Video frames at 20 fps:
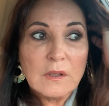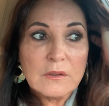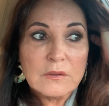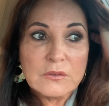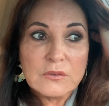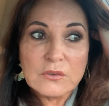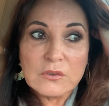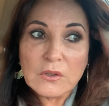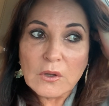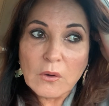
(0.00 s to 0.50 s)

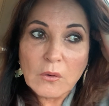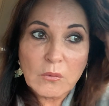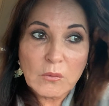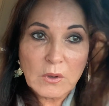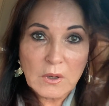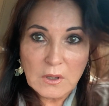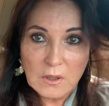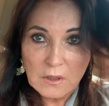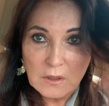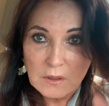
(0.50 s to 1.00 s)
So,
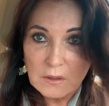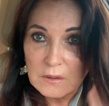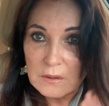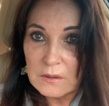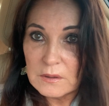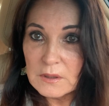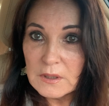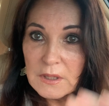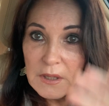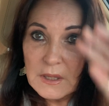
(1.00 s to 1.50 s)
uh,
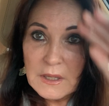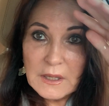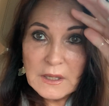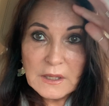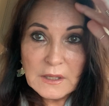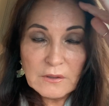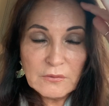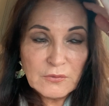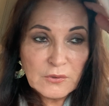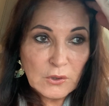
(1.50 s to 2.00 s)

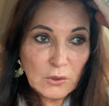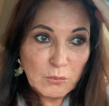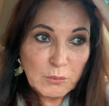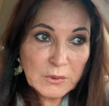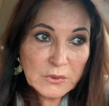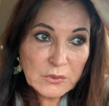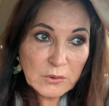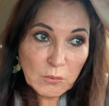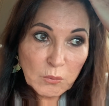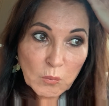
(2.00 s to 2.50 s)
if you're
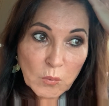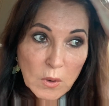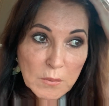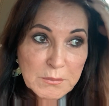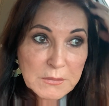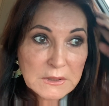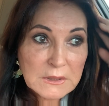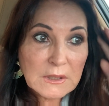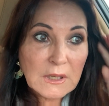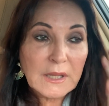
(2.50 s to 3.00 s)
with a
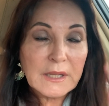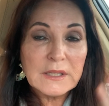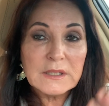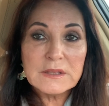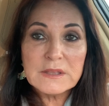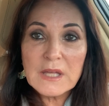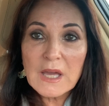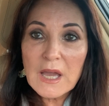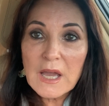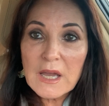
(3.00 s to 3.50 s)
woman
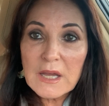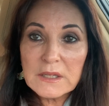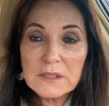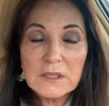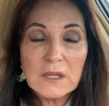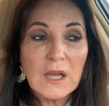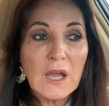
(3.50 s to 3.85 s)
like that,